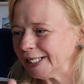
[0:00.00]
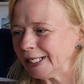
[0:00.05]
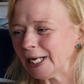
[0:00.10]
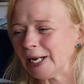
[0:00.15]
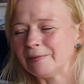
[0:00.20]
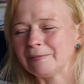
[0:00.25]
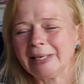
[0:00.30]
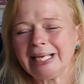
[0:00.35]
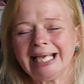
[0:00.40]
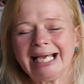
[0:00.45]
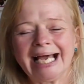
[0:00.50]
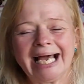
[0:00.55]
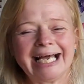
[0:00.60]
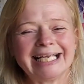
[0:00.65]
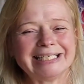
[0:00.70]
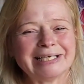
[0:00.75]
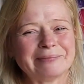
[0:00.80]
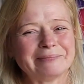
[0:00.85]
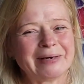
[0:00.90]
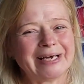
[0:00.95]
You know me, I
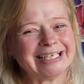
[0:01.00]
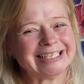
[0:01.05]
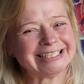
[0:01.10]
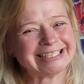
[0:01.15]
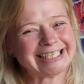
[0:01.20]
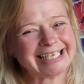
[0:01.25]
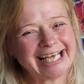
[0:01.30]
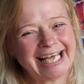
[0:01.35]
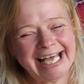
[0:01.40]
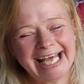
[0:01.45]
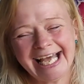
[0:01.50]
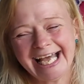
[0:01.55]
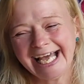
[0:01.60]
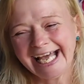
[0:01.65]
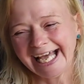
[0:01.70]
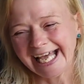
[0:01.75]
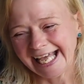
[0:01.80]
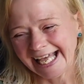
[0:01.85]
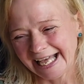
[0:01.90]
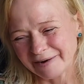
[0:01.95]
don't mind.
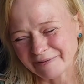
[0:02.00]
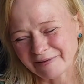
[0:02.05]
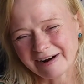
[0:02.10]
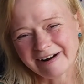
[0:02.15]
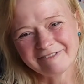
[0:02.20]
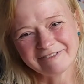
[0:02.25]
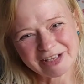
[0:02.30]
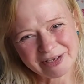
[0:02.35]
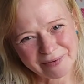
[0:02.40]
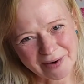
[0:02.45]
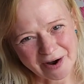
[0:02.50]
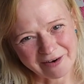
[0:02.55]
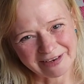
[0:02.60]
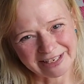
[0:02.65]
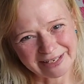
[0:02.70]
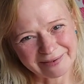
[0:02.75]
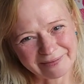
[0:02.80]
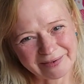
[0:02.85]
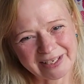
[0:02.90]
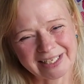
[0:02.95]
Wherever you are in
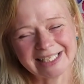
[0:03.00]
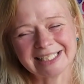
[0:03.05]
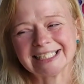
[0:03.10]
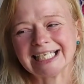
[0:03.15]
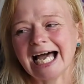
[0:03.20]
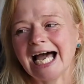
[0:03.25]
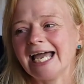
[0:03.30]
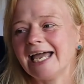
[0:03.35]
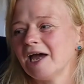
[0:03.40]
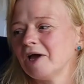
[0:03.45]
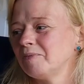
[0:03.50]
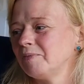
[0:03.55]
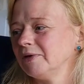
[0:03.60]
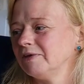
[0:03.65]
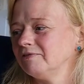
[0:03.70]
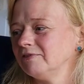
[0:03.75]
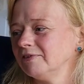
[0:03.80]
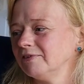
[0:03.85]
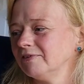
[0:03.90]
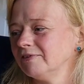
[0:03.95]
the world, I hope
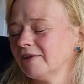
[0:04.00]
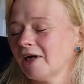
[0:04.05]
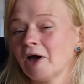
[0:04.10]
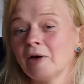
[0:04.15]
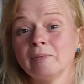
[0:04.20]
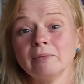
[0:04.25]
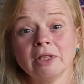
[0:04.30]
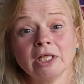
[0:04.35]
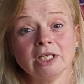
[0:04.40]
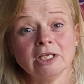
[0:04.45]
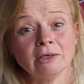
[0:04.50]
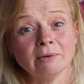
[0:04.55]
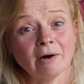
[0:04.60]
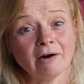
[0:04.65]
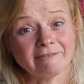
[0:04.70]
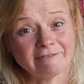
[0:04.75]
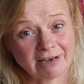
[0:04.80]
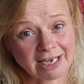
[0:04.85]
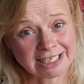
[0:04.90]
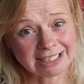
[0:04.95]
that you
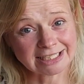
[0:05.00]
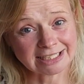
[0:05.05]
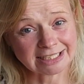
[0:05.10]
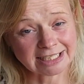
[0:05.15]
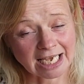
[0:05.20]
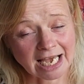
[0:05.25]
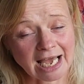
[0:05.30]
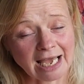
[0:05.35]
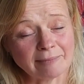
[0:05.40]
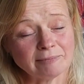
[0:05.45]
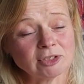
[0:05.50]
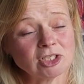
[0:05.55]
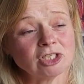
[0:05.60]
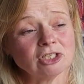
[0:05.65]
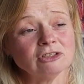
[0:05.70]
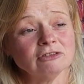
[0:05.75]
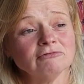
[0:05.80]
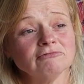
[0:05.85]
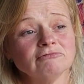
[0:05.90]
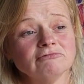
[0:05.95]
are finding time
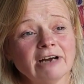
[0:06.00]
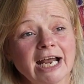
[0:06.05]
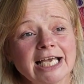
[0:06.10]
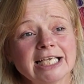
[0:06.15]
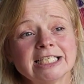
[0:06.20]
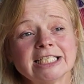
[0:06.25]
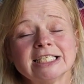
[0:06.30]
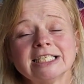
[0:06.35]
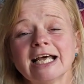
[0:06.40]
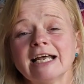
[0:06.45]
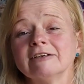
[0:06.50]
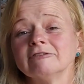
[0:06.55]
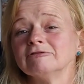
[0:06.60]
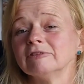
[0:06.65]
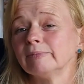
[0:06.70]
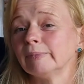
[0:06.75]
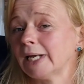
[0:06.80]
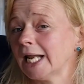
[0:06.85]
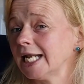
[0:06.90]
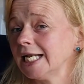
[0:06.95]
to rest and
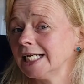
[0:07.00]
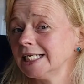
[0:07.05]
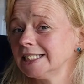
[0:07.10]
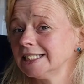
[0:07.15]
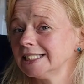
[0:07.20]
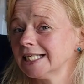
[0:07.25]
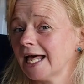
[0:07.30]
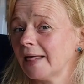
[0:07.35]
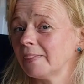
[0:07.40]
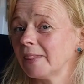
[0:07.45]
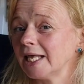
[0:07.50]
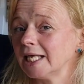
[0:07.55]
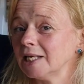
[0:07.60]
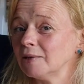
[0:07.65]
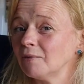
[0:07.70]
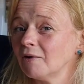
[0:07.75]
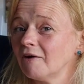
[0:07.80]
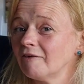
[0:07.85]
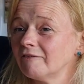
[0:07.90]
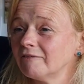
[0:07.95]
replenish, and that
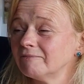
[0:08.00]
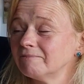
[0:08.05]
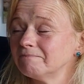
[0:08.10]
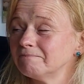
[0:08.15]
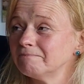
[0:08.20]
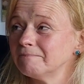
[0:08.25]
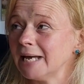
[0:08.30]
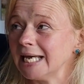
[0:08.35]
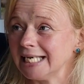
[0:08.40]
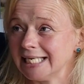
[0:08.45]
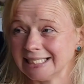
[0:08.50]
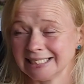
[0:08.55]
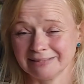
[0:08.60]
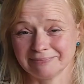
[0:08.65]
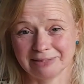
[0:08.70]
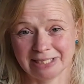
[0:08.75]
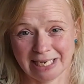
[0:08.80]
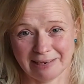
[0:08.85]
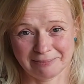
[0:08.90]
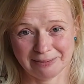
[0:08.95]
you are making some
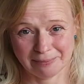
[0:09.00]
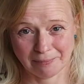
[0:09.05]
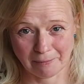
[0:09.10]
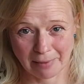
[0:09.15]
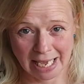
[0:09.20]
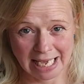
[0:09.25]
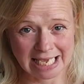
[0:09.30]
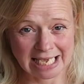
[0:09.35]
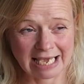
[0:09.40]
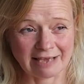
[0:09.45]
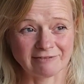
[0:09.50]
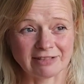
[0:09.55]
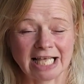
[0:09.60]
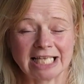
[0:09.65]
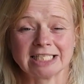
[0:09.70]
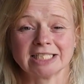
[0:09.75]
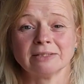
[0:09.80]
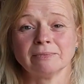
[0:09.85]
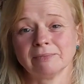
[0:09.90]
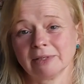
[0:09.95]
time to make, if
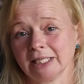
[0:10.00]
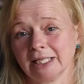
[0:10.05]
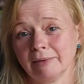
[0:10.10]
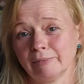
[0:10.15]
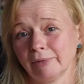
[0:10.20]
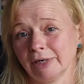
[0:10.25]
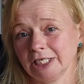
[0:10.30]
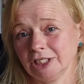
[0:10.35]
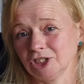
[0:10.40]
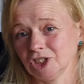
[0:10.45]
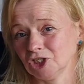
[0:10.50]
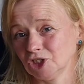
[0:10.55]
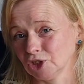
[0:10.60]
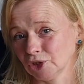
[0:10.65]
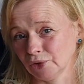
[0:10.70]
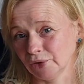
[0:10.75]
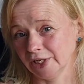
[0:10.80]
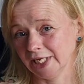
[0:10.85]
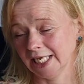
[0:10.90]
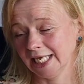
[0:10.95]
that's something that brings you
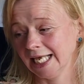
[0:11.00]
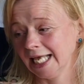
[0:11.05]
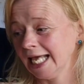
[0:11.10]
joy.